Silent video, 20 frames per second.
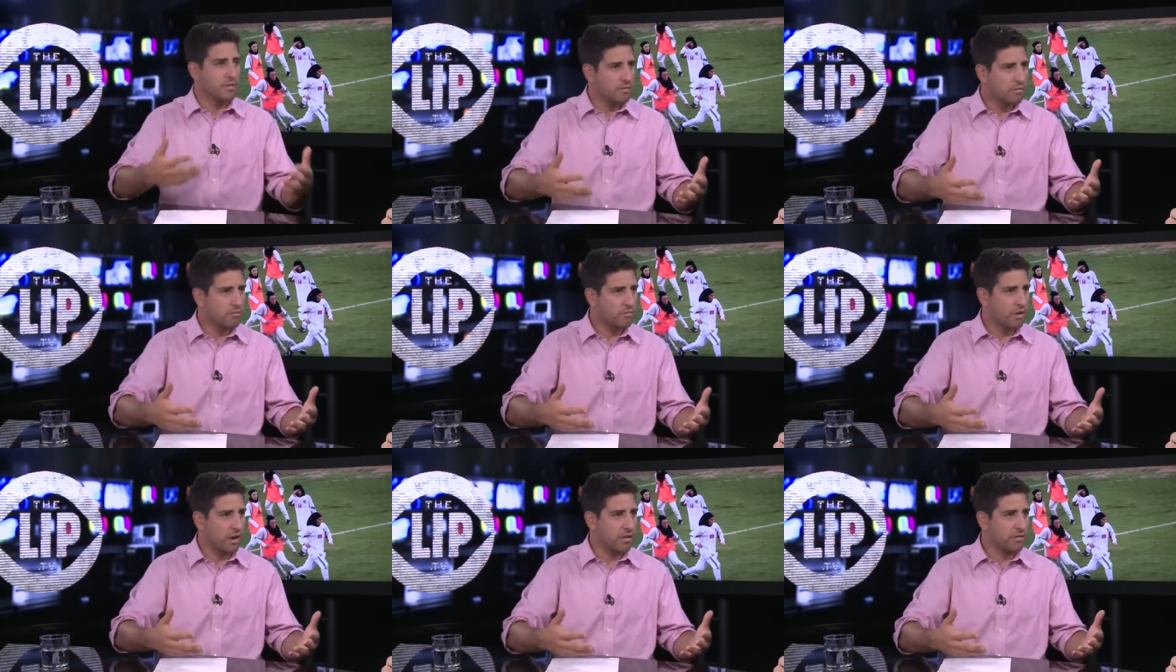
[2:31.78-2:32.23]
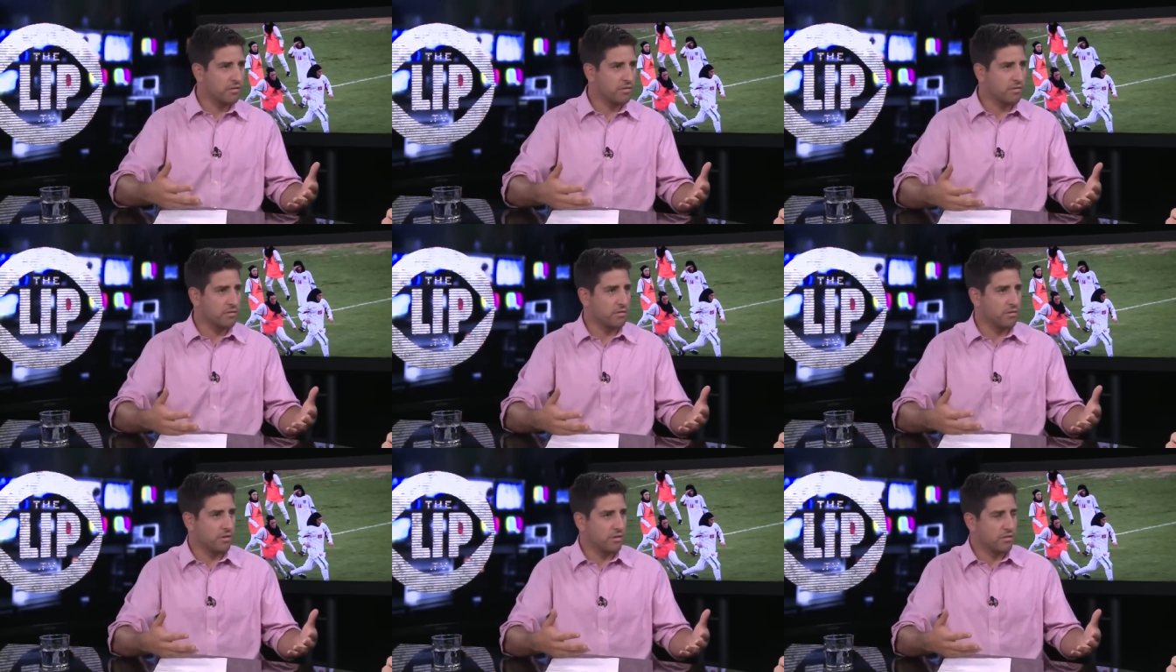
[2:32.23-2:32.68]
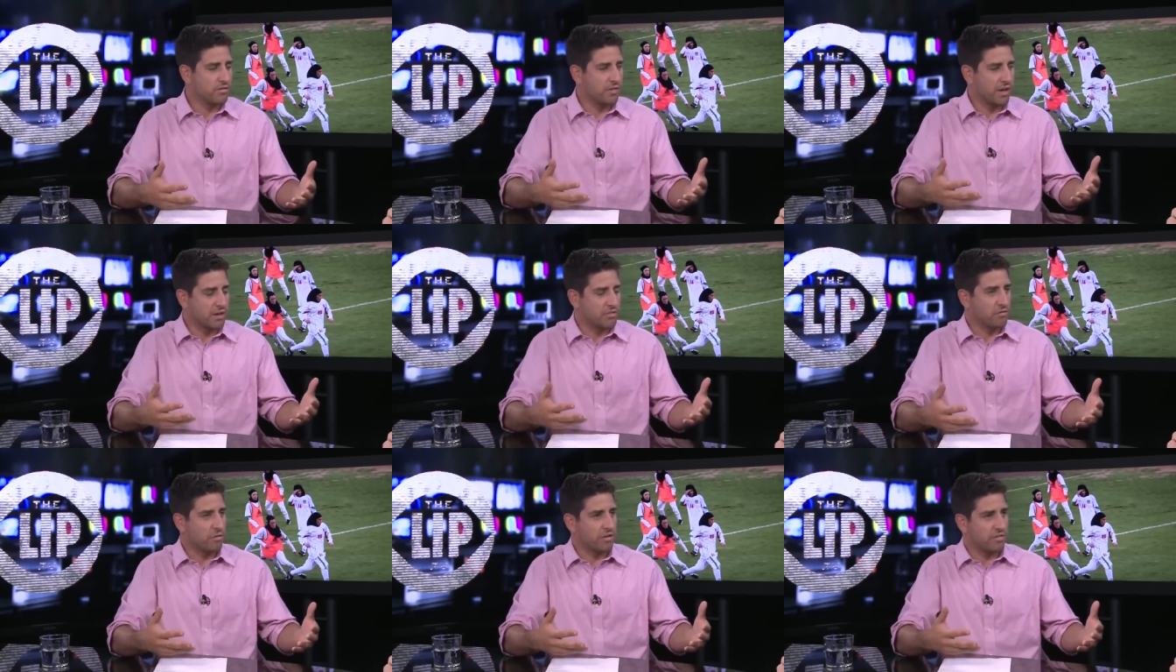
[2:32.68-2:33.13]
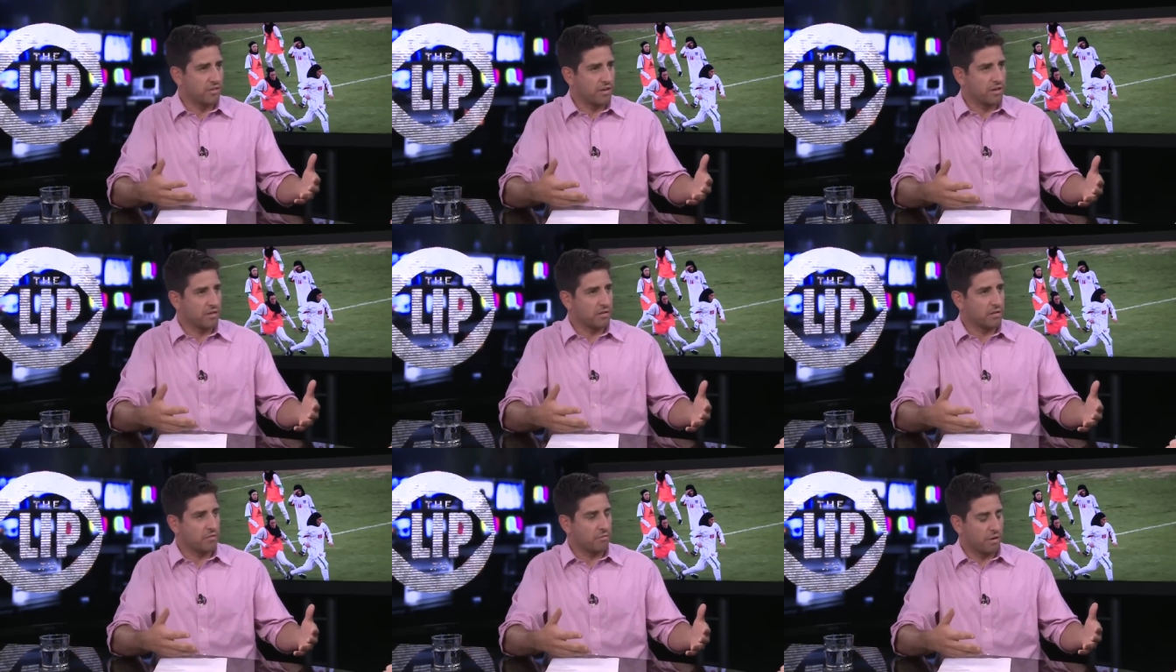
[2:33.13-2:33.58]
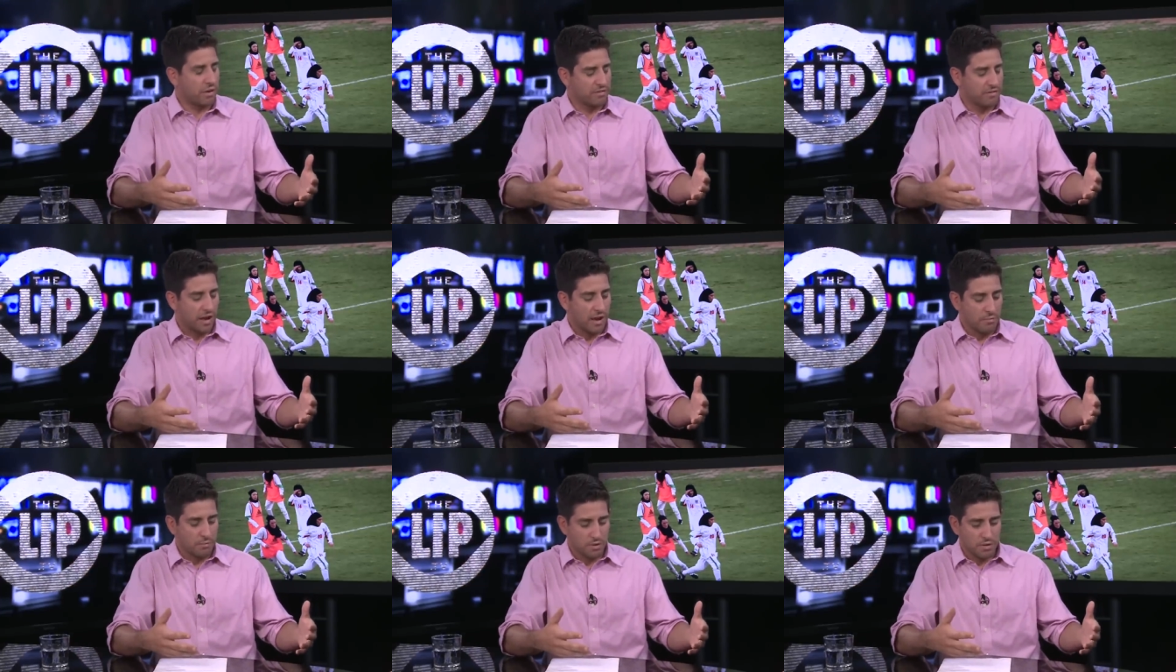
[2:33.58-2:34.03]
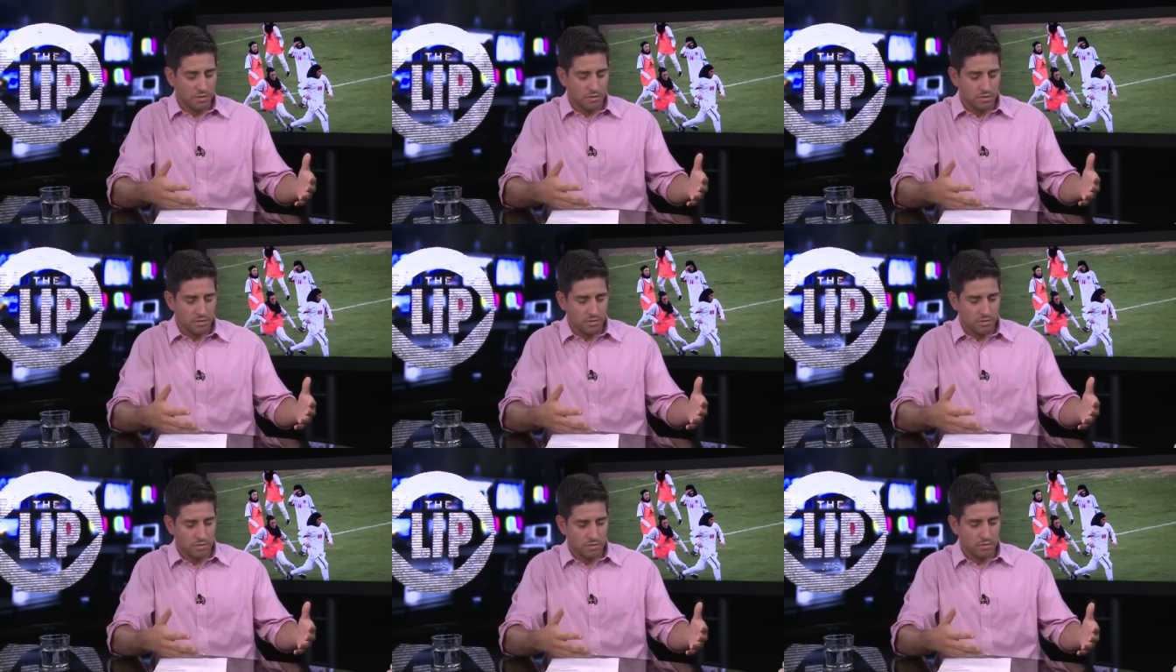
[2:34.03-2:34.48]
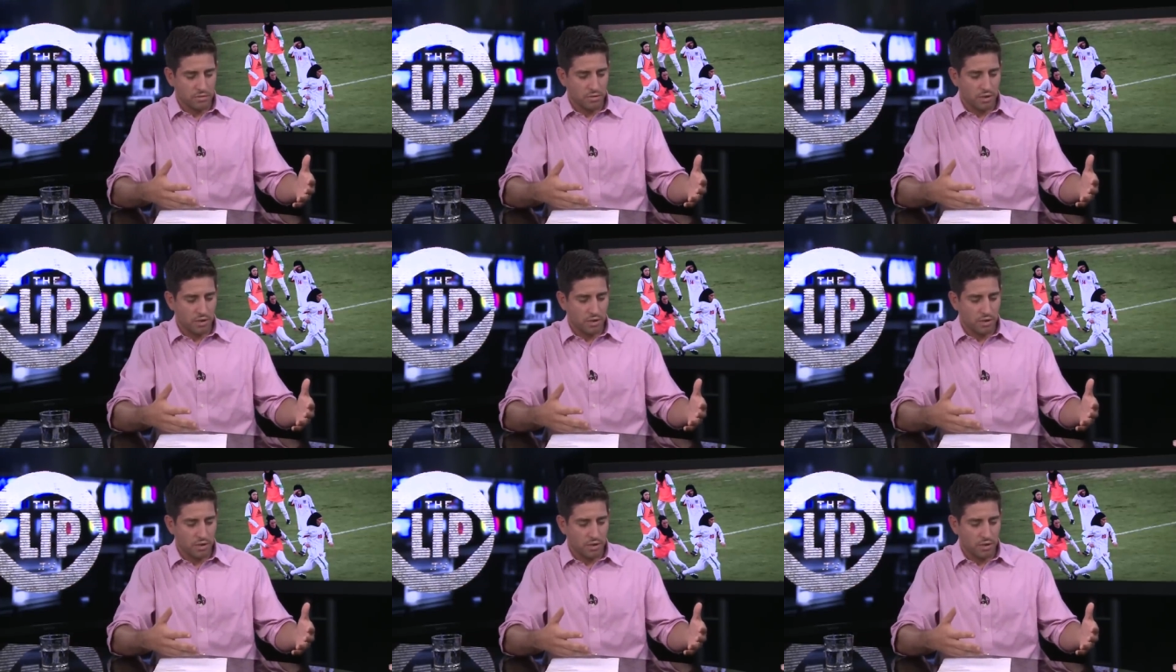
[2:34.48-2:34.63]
Reas, you know, sex reassign, reassignment mm-hmm.